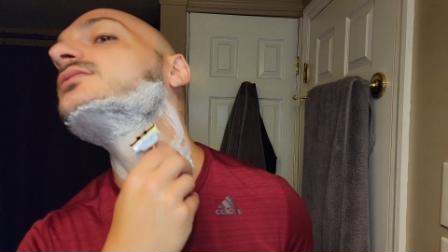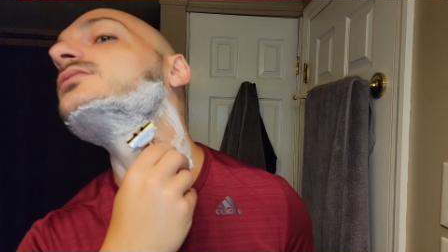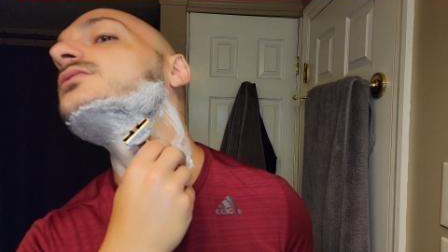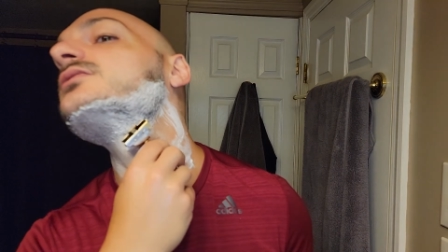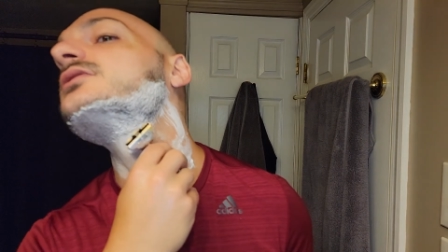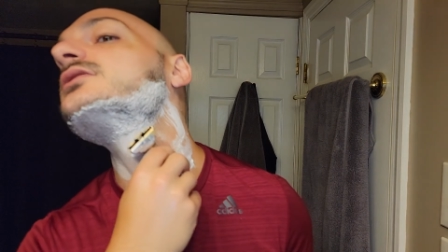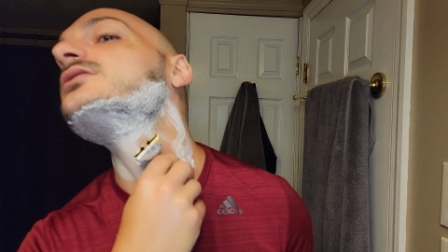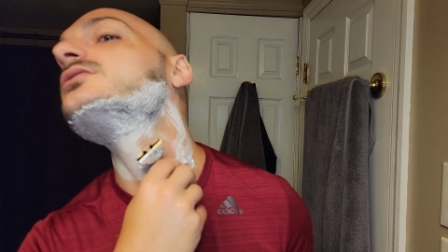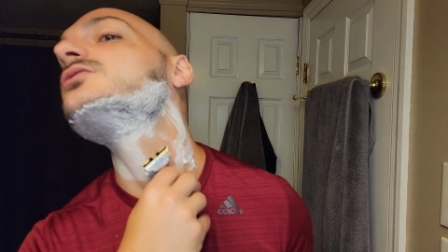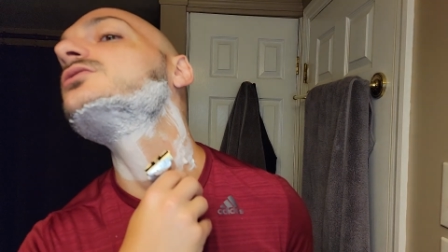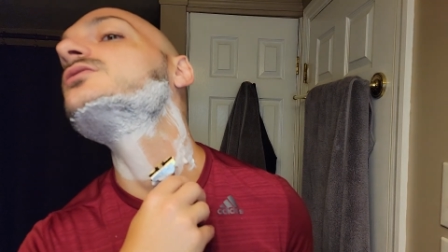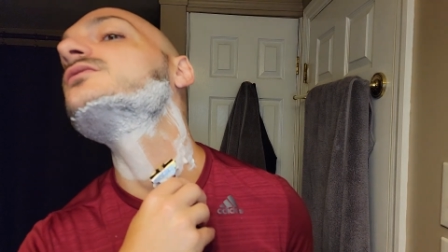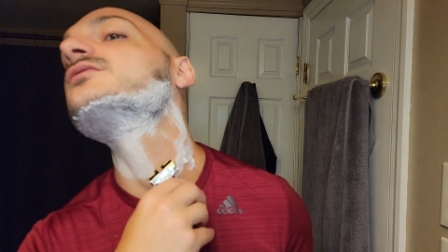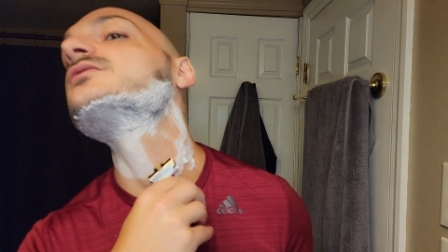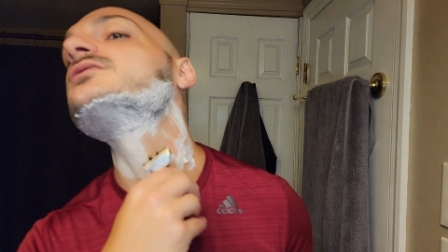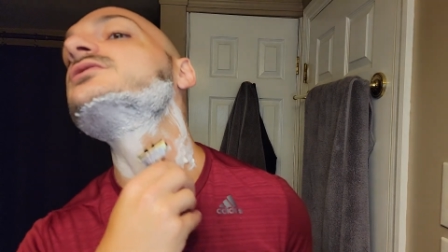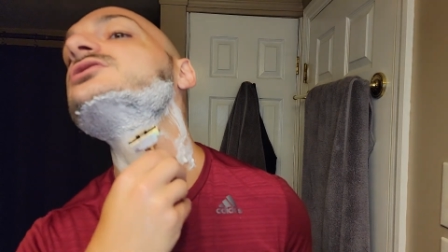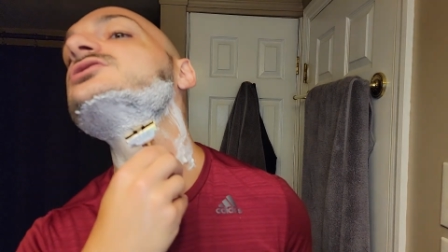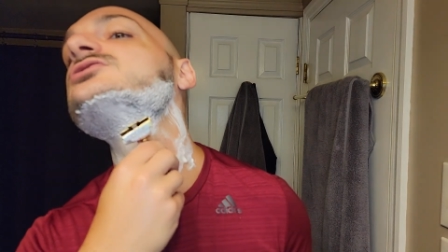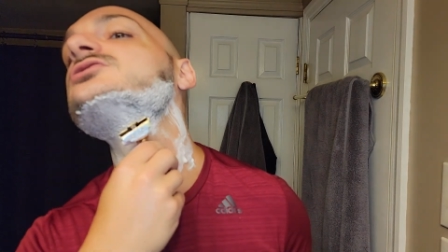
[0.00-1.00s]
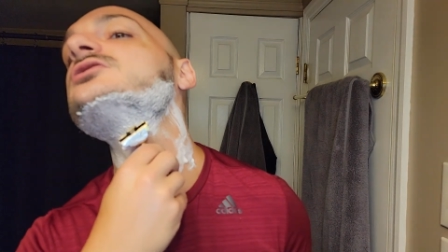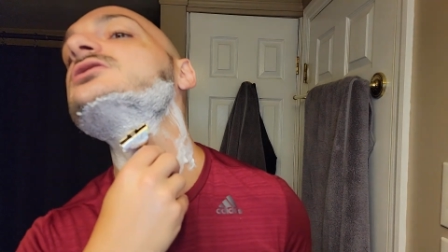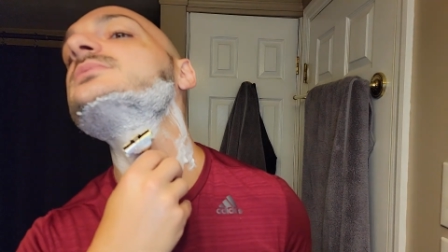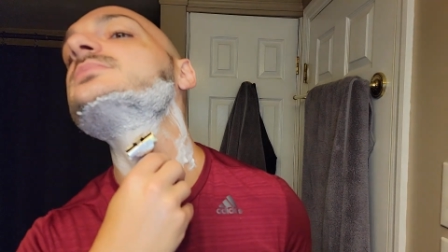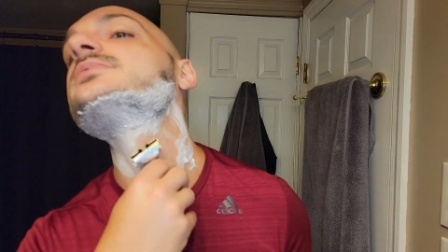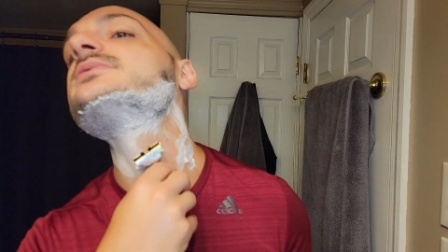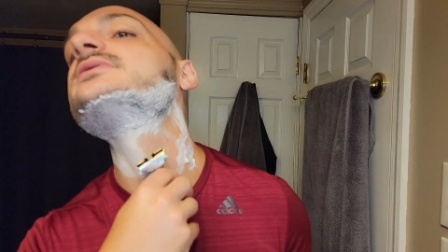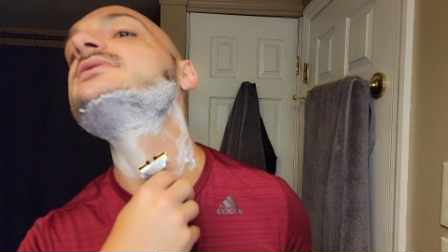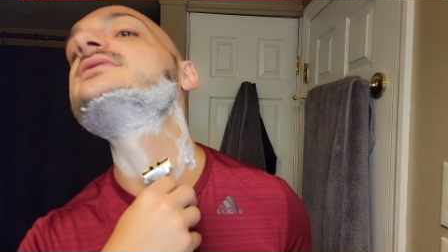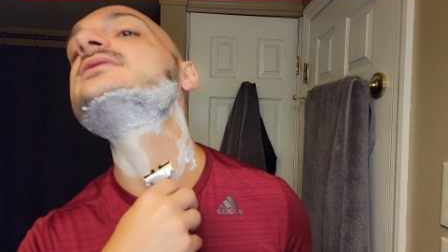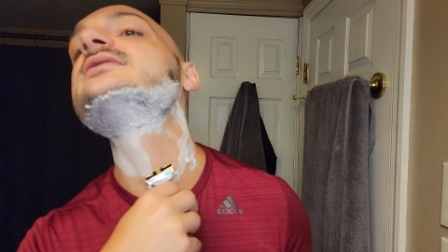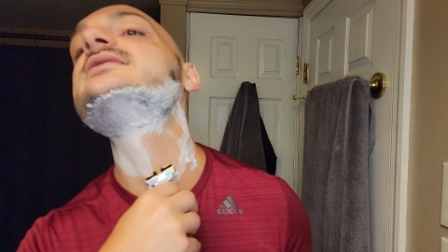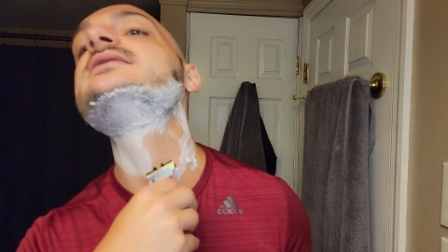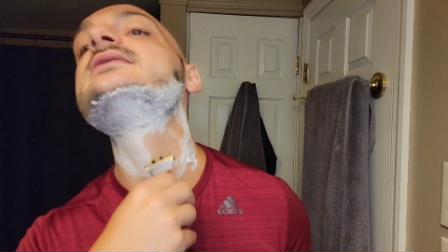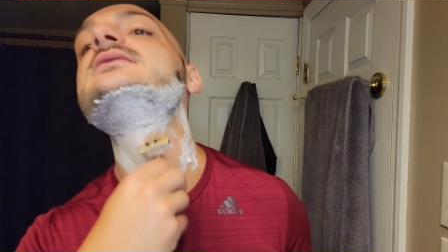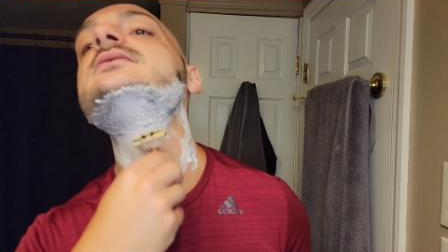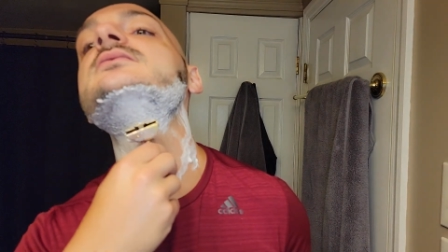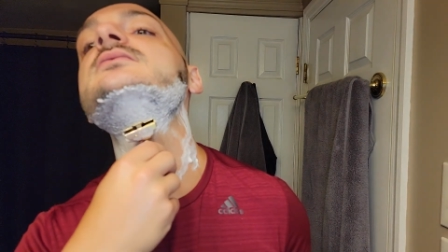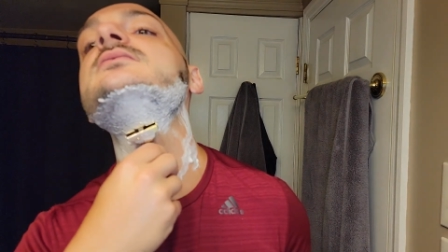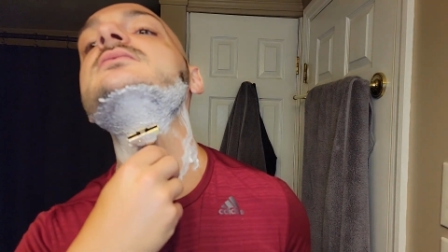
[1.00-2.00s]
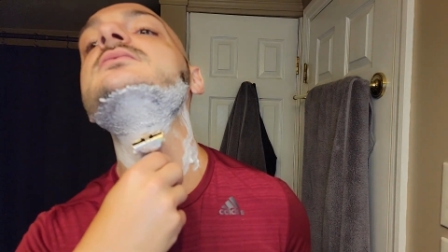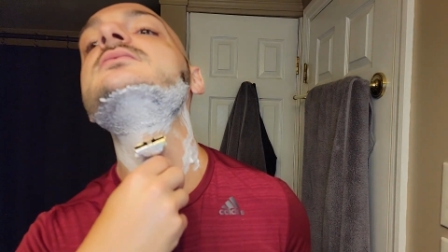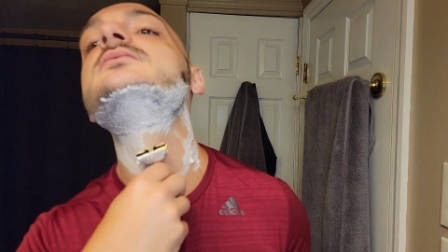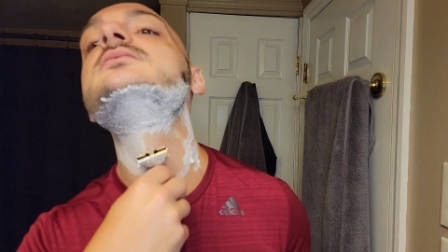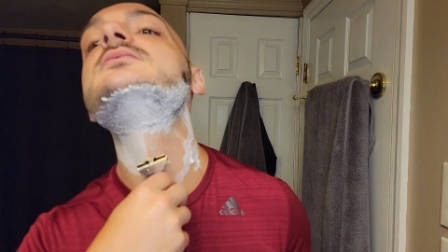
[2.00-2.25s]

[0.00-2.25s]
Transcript: really overly sharp and thin,